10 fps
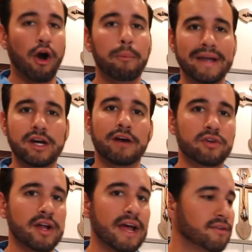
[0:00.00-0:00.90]
I hope I
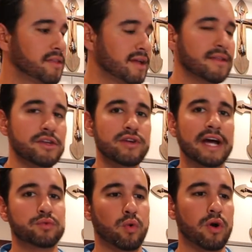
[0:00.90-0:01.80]
covered everything that you
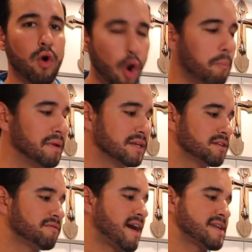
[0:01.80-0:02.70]
guys were hoping
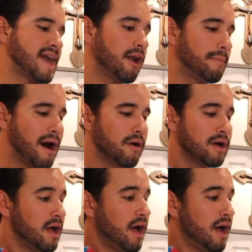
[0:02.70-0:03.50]
to find out about.